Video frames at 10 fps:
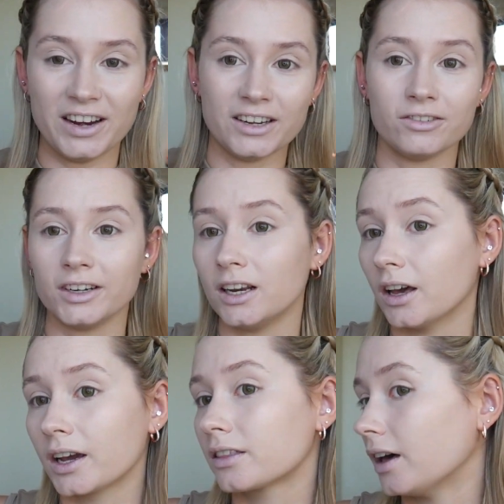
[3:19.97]
really, really
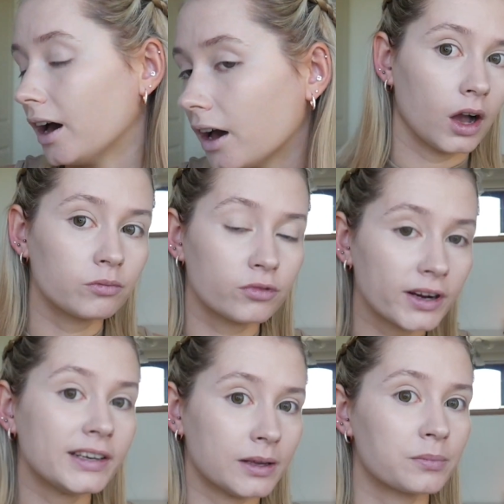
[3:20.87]
like that. I'm
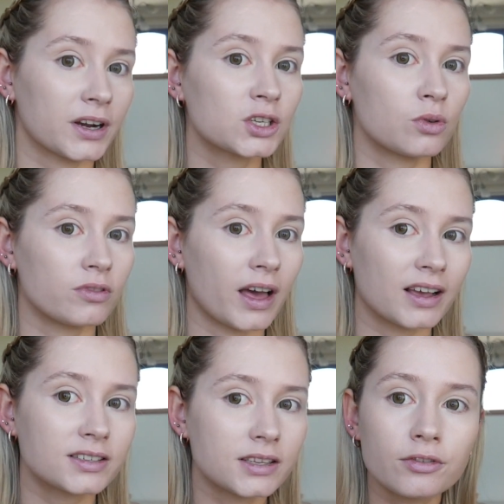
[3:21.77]
really impressed with
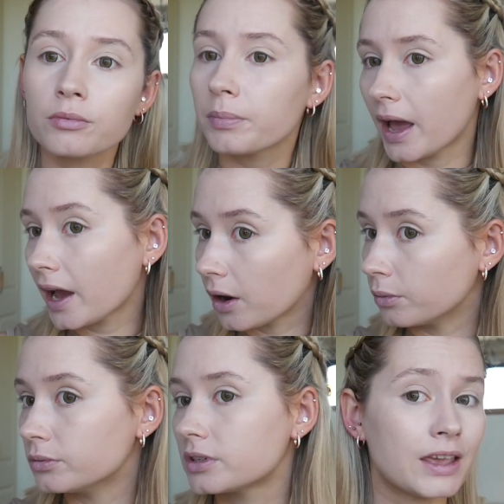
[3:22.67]
that.
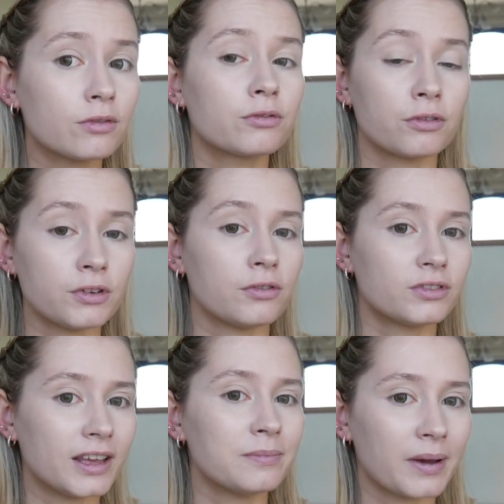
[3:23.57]
£7, even for
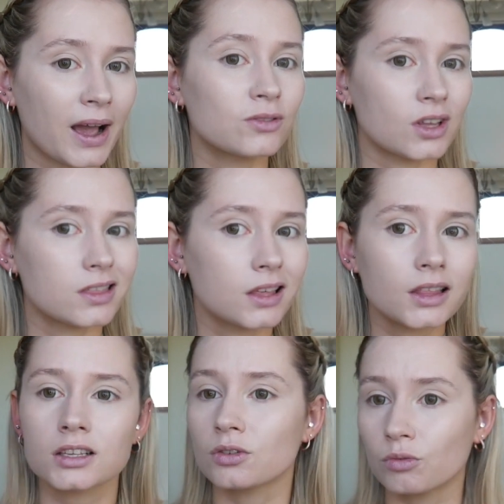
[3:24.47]
£15, I
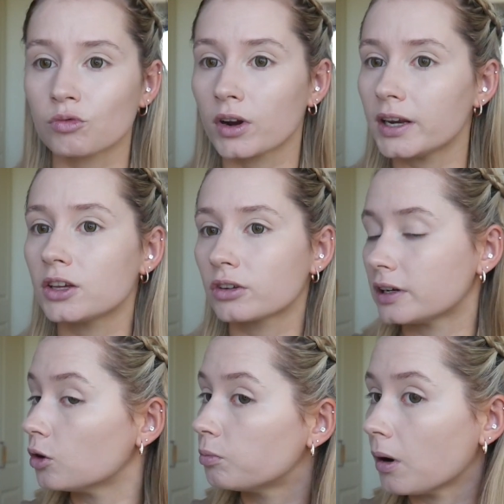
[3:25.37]
think that's a really
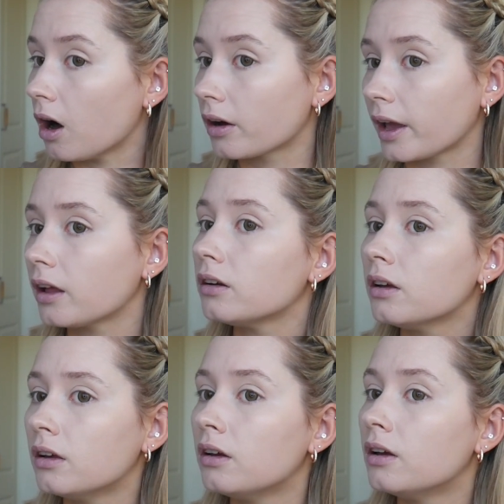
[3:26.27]
good little
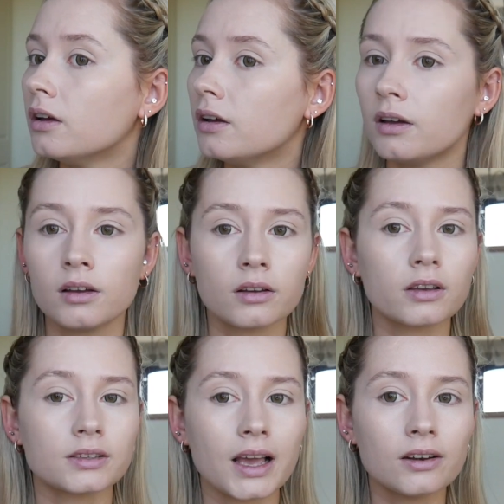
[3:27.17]
bargain.
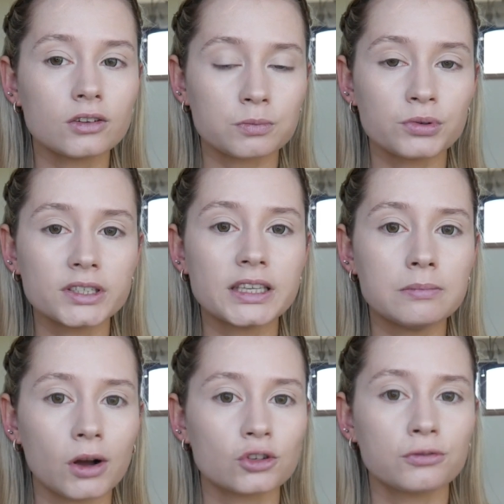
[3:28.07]
Because that looks
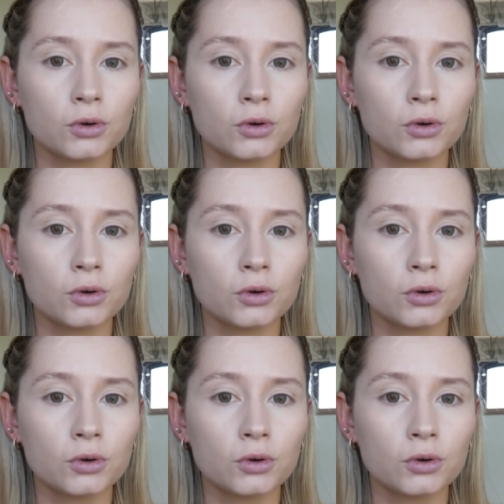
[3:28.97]
pretty much